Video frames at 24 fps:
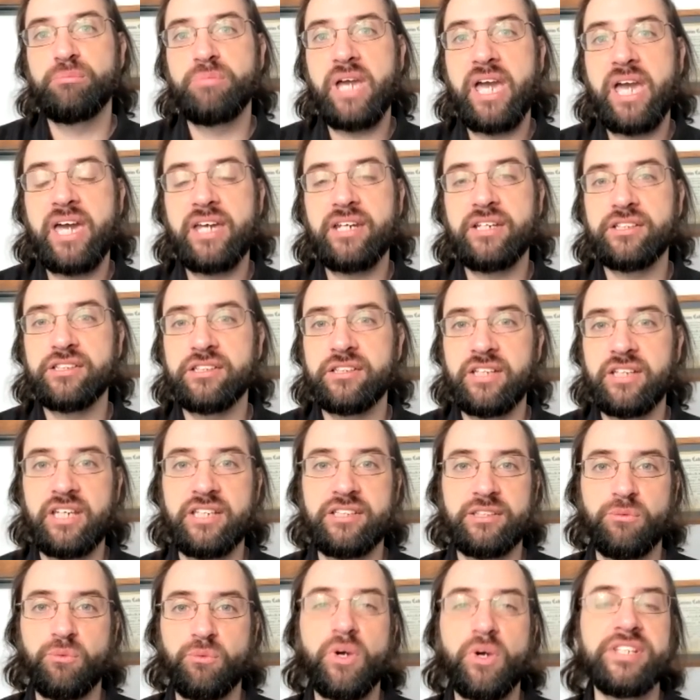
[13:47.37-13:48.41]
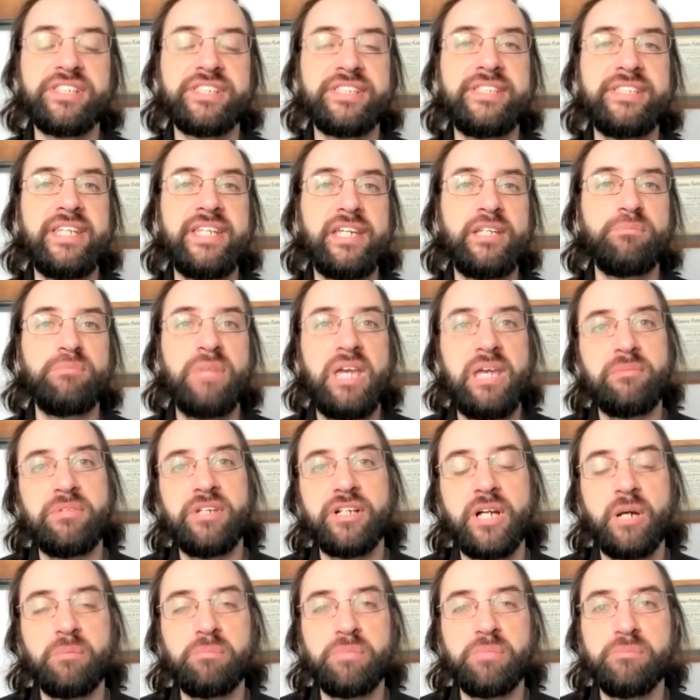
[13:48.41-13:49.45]
bad as it once did, maybe
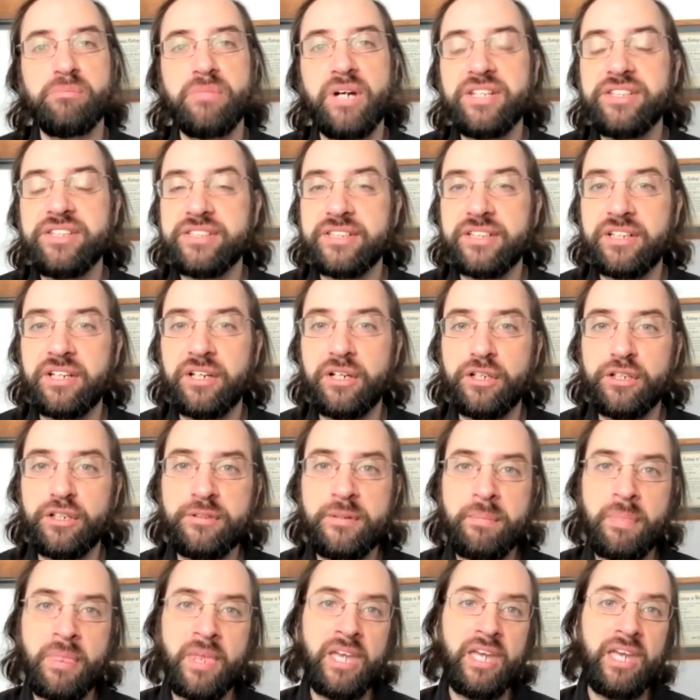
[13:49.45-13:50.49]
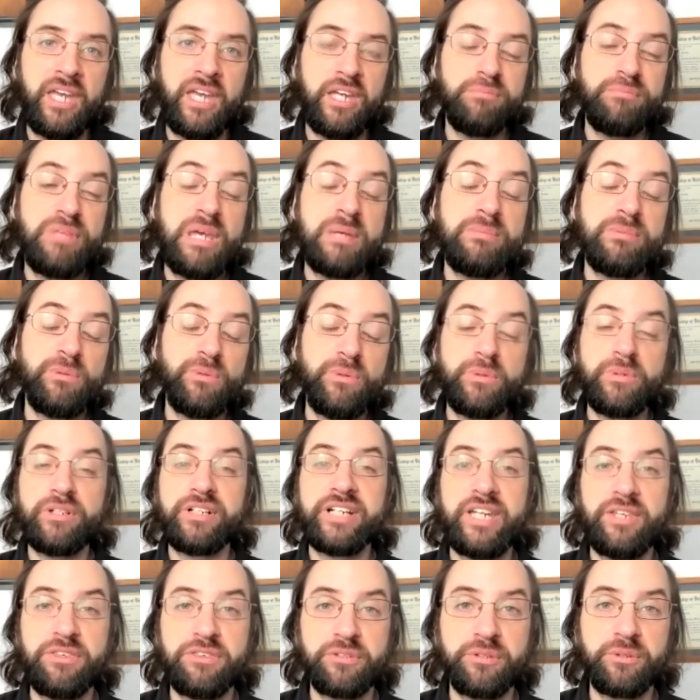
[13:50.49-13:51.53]
a couple months ago. And maybe we will
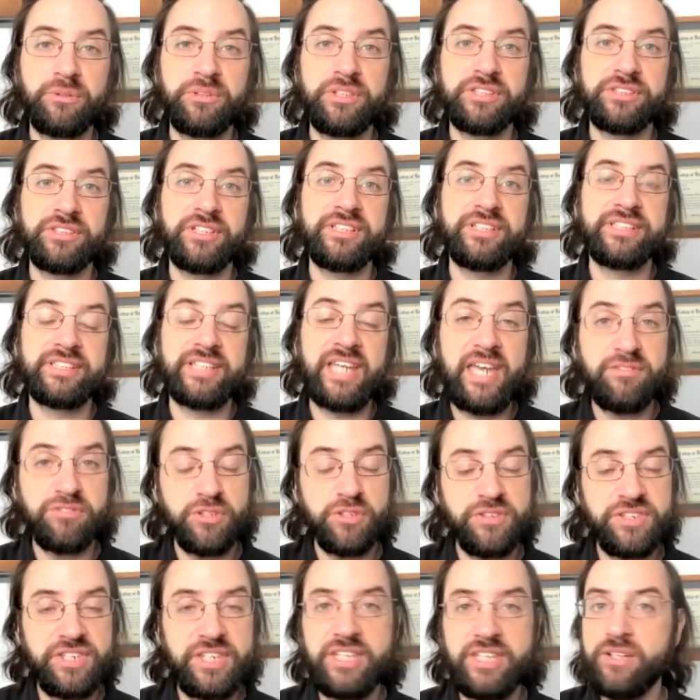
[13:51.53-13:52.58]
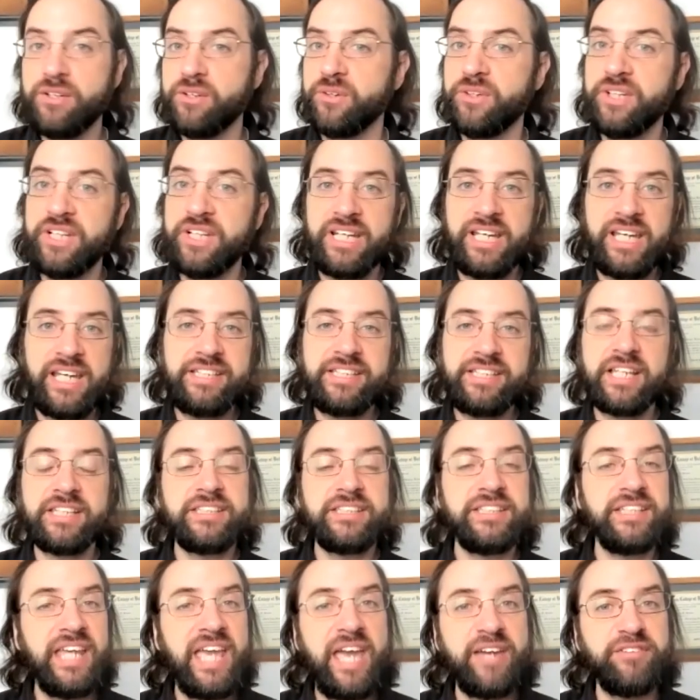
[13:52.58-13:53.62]
get through this unscathed. So, it
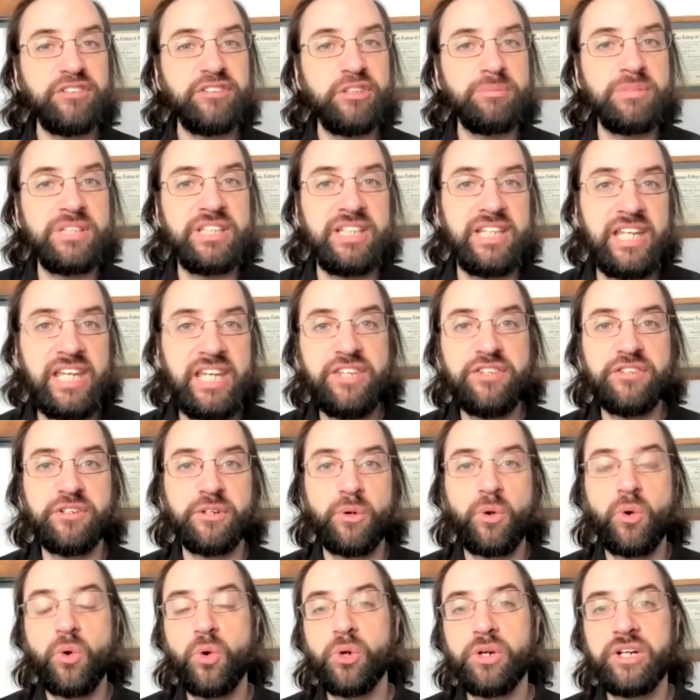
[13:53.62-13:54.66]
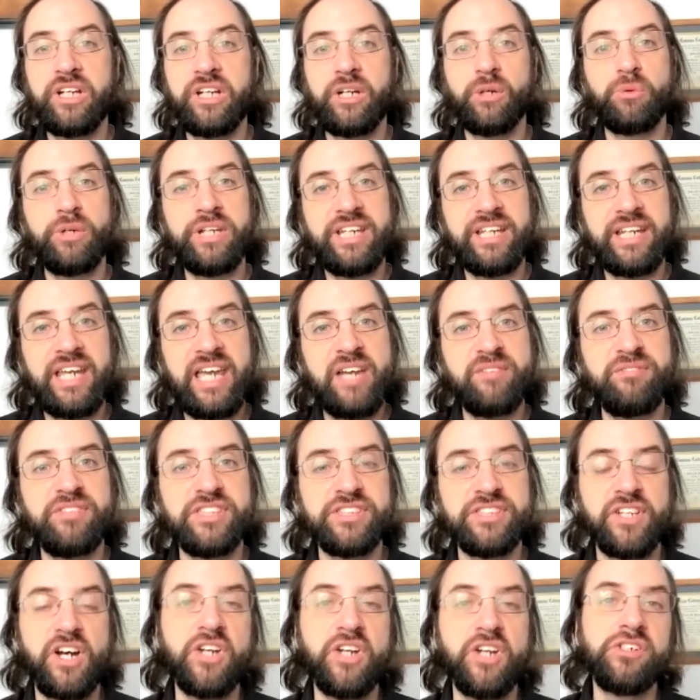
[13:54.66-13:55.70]
doesn't have to be an either or here. We could have
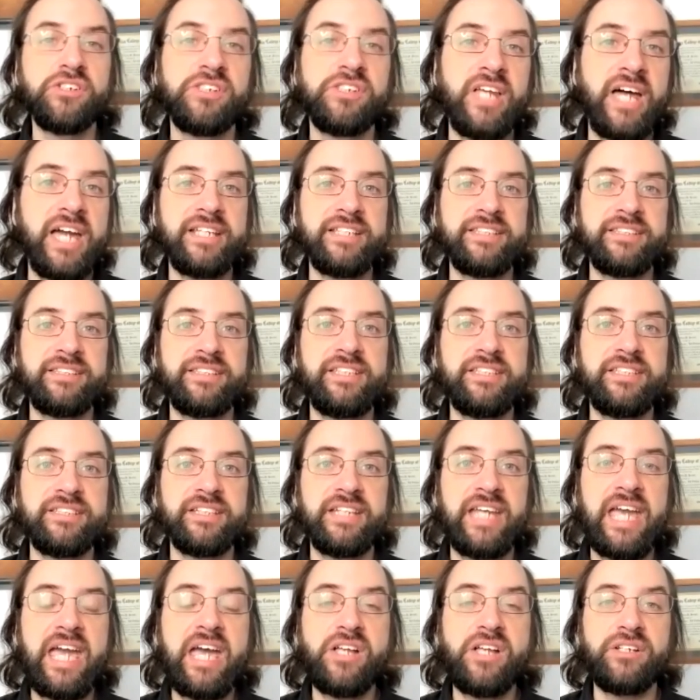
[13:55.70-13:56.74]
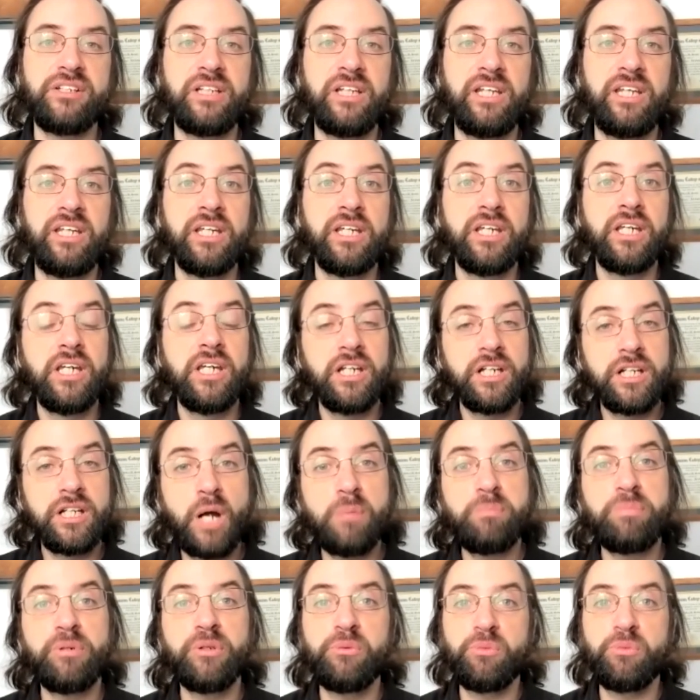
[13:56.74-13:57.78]
this underlying seasonality
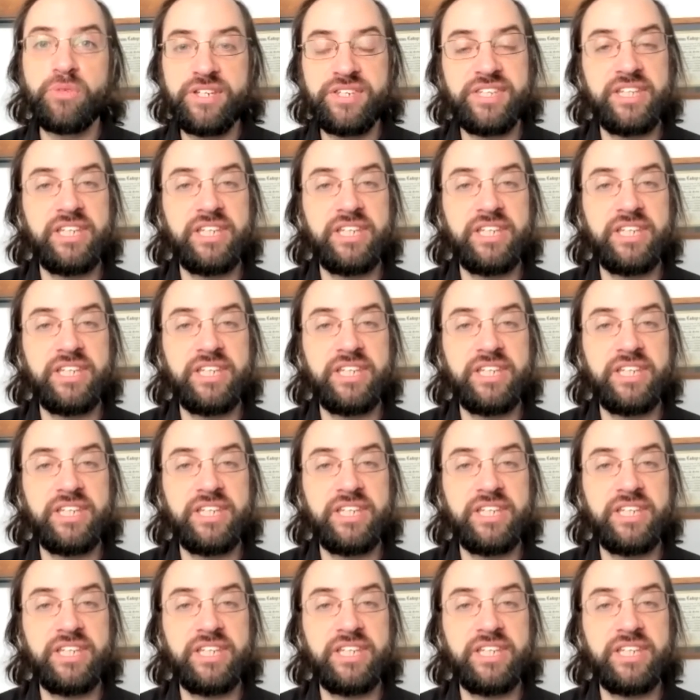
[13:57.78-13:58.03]
coupled with